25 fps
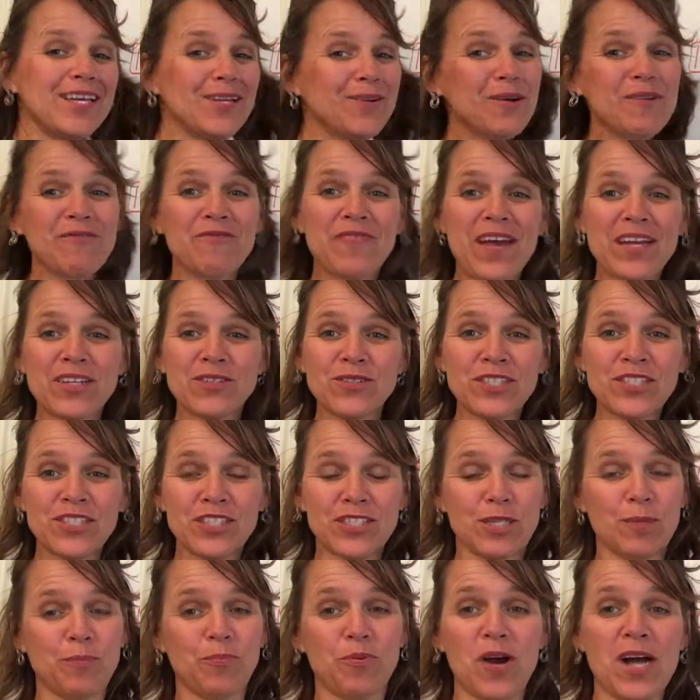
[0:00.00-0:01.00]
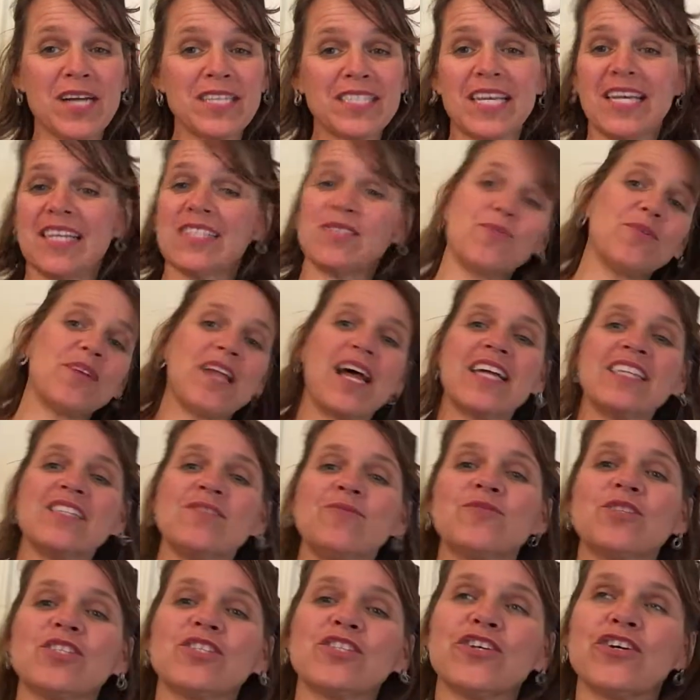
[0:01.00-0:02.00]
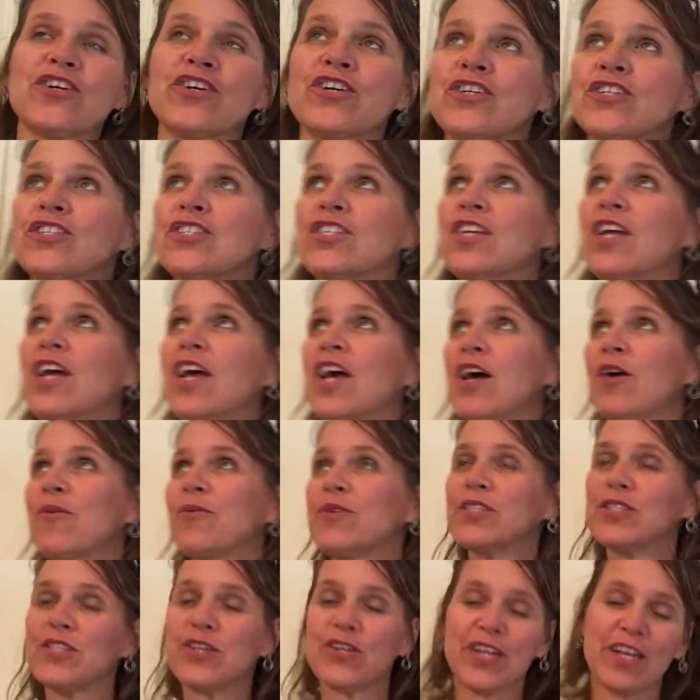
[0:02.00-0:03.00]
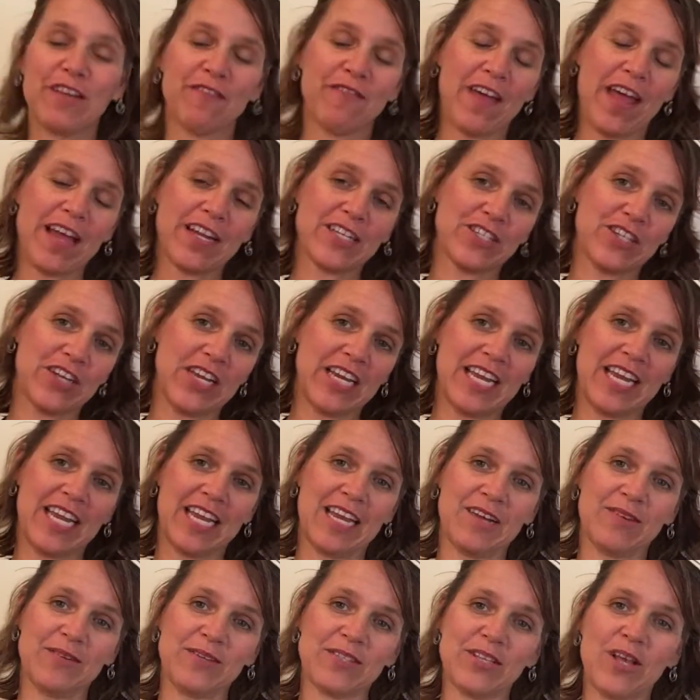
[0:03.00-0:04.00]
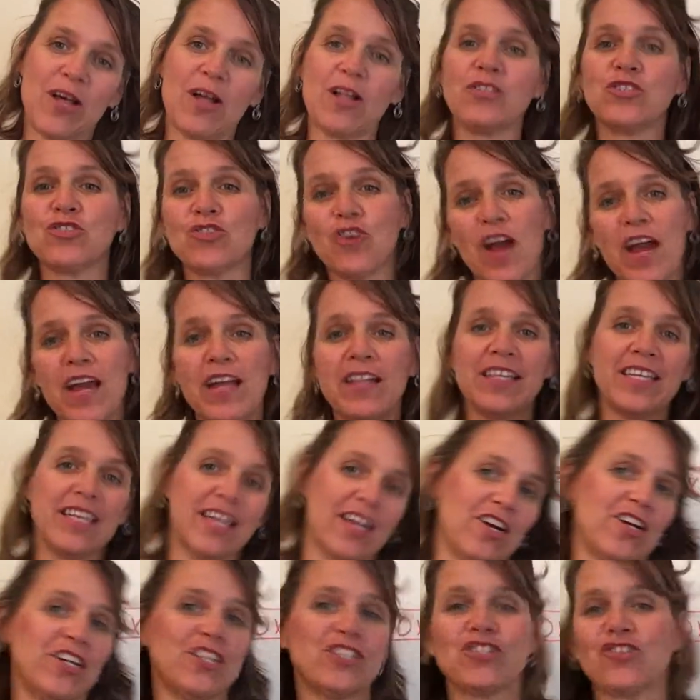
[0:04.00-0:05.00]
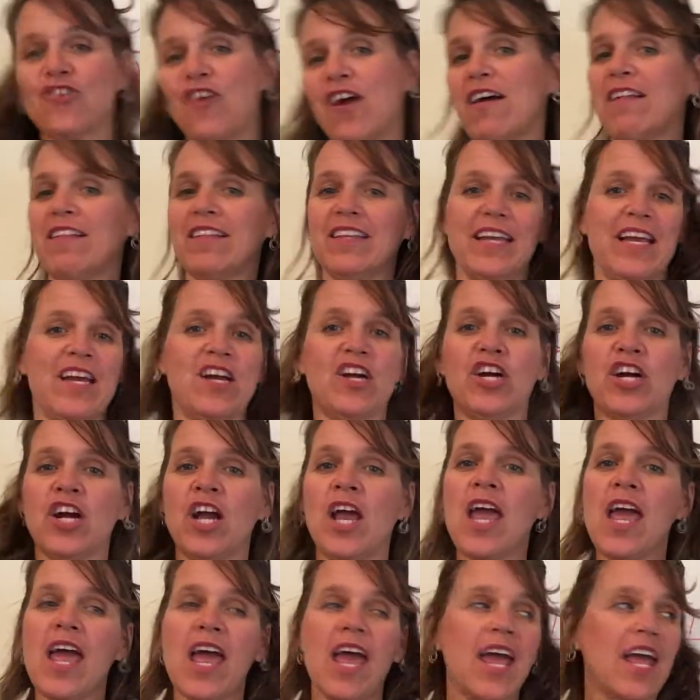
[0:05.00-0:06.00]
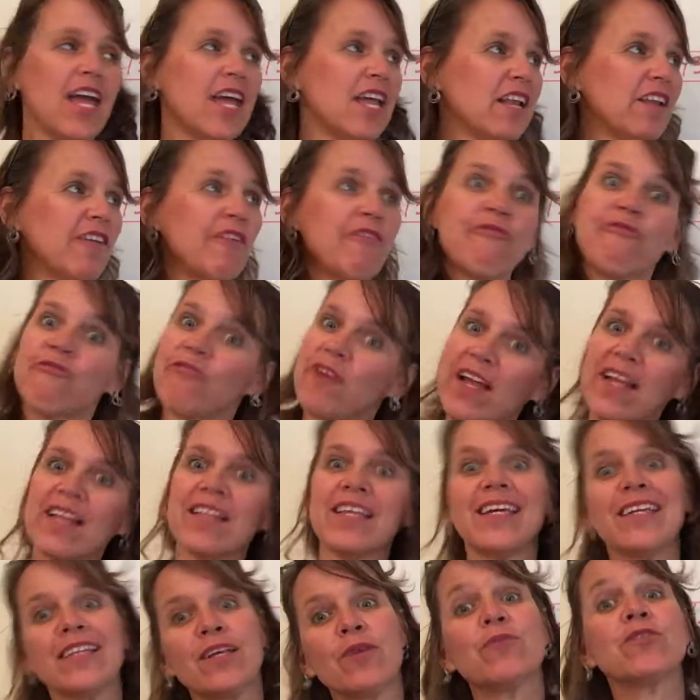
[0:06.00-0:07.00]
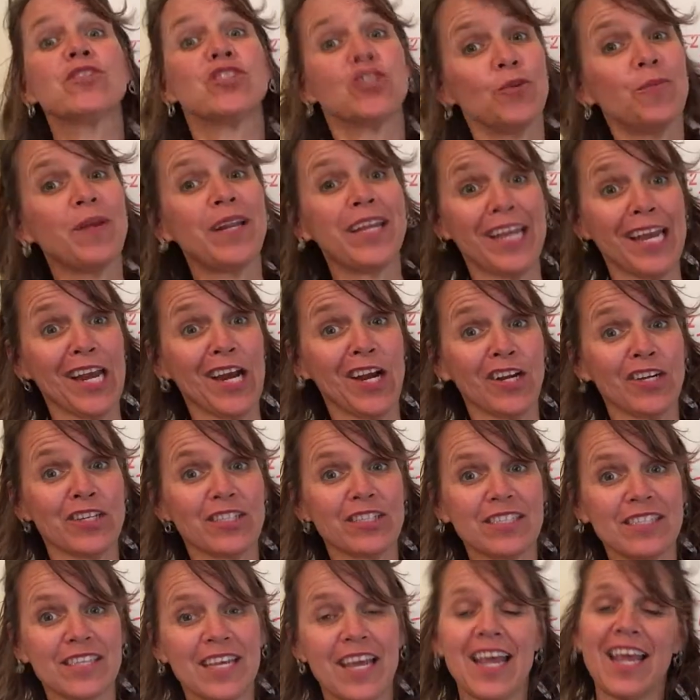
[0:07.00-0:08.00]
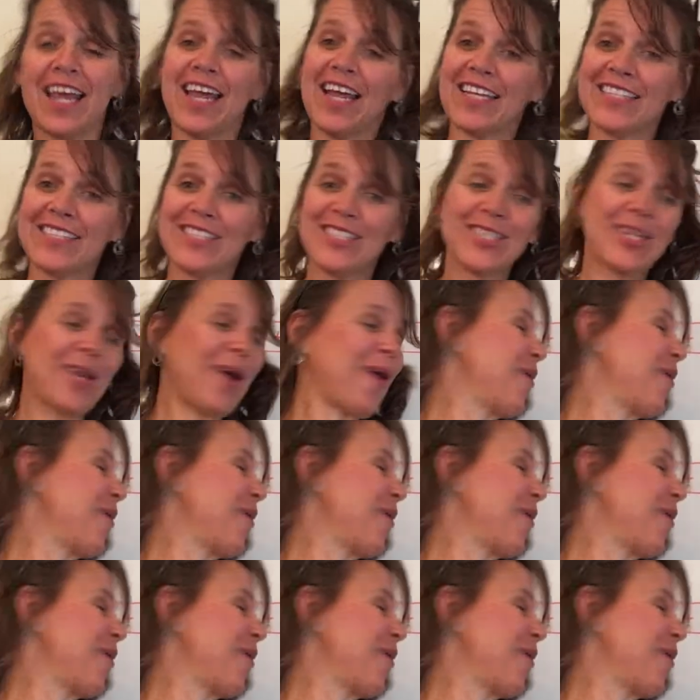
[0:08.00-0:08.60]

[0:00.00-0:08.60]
you know what, factoring is just a process. When I was learning factoring, it was all trial and error. And frankly, there were too many errors. And so